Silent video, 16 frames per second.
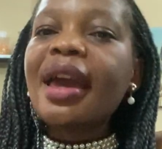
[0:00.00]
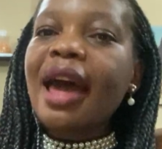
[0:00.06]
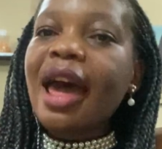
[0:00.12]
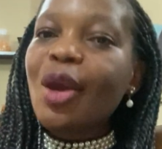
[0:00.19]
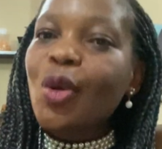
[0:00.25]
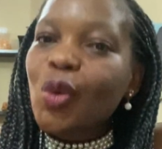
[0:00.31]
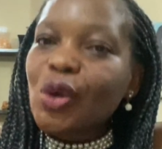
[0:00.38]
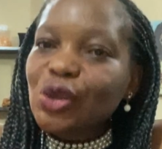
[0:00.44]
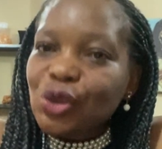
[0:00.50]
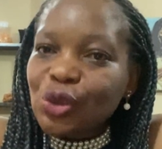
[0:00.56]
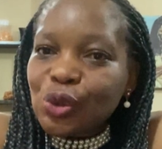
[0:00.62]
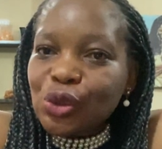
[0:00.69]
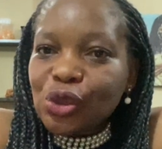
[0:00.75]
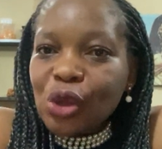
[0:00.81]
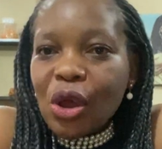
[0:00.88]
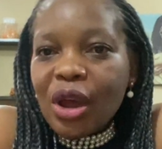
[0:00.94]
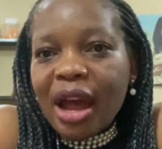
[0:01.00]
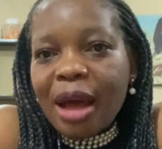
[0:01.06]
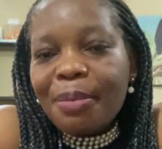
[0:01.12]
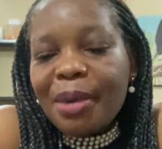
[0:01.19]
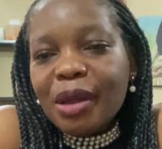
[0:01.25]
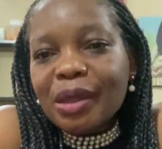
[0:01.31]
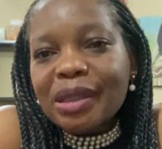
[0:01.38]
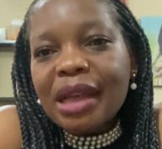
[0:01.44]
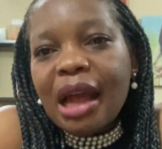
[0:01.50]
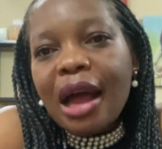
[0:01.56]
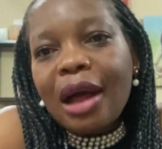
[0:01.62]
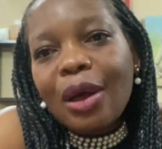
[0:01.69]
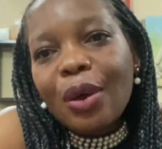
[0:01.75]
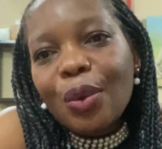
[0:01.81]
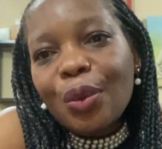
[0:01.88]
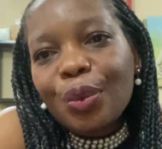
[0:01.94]
I want to talk about
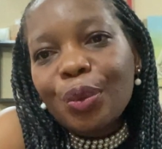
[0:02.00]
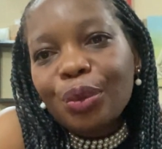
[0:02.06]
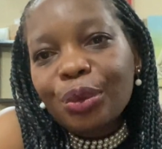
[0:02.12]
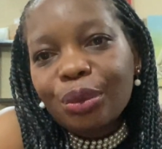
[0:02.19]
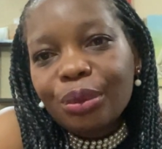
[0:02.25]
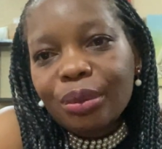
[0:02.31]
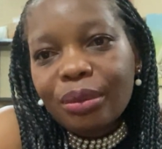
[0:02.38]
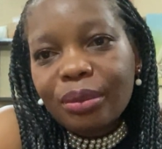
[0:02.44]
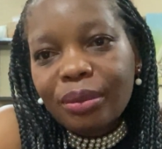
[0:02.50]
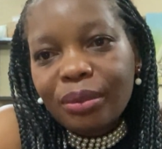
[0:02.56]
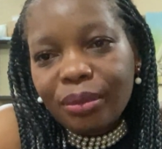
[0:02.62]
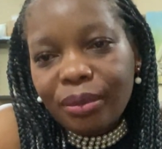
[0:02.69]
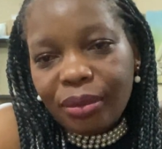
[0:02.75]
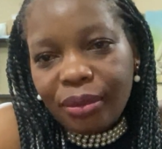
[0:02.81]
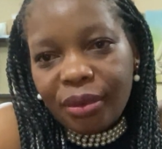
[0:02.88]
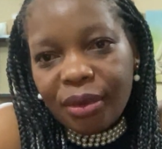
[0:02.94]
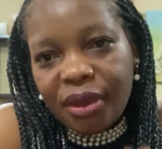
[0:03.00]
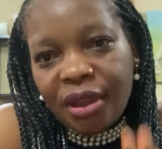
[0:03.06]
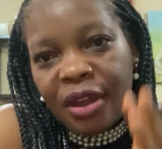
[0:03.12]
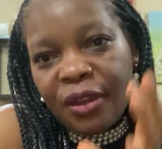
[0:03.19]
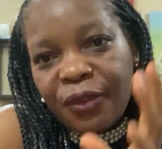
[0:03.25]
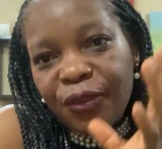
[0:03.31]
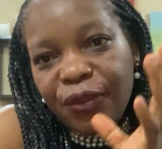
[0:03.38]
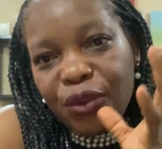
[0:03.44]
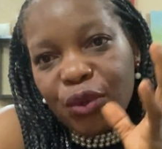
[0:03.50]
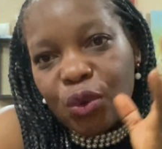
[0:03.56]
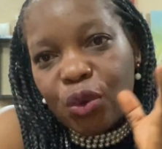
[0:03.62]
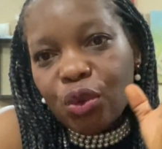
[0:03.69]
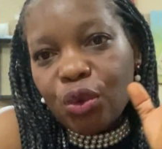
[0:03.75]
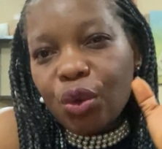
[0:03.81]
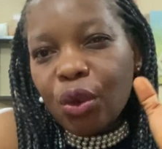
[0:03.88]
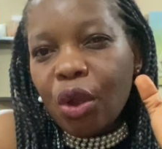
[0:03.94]
how, if
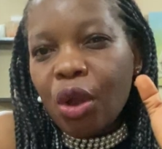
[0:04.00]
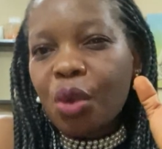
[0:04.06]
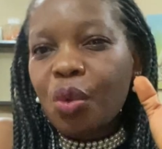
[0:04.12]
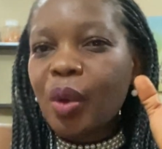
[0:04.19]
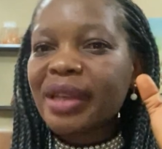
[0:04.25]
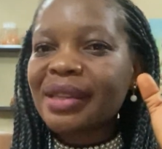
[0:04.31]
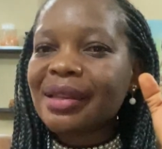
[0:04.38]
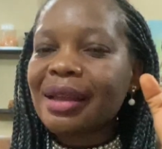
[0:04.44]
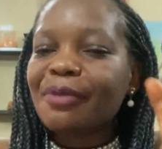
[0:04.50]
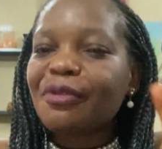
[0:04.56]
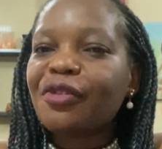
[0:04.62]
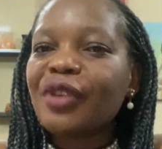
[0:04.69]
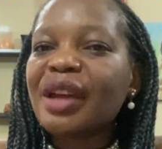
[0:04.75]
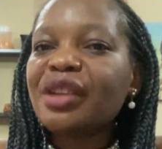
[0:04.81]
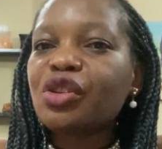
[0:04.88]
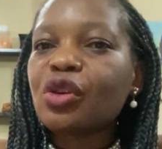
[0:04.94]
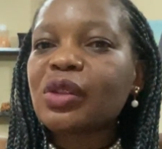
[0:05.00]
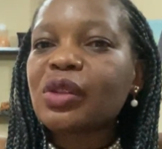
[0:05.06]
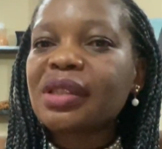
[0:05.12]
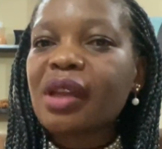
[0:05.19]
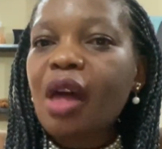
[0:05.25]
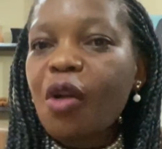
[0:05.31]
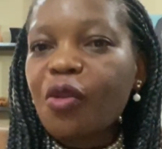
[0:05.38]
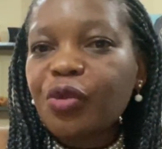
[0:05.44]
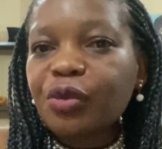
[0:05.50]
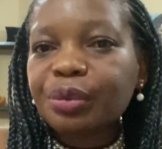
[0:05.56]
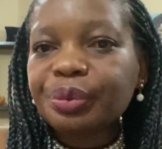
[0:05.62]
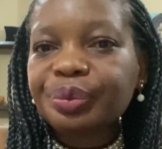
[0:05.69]
you always find yourself,